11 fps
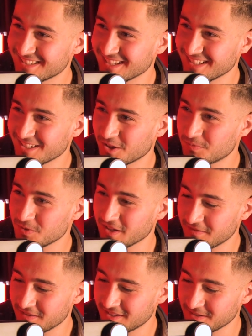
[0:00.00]
and hopefully
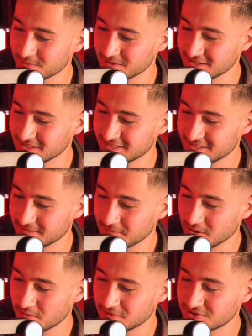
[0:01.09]
everything will be
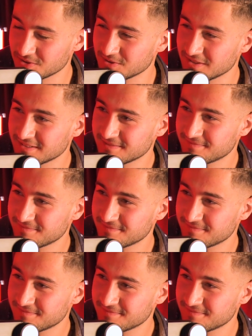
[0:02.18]
over soon.